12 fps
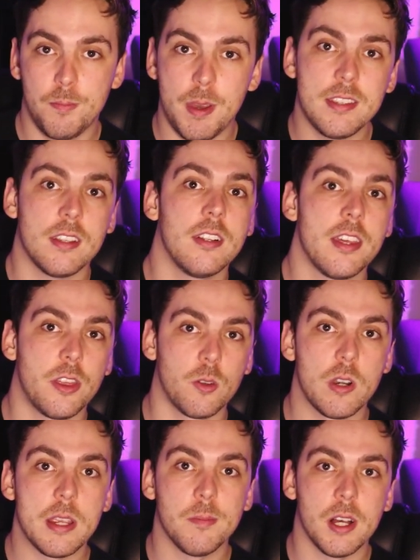basically
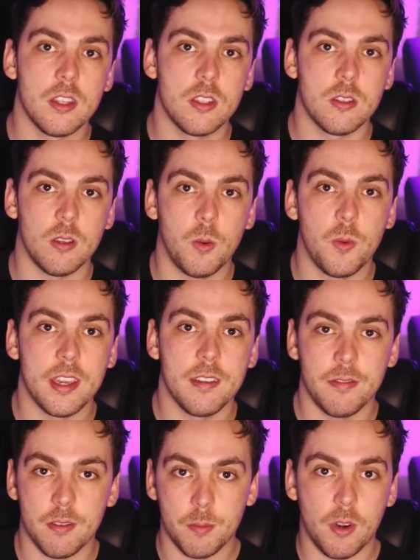three months away
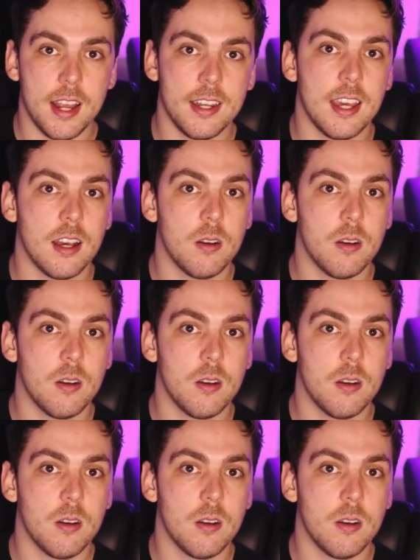from right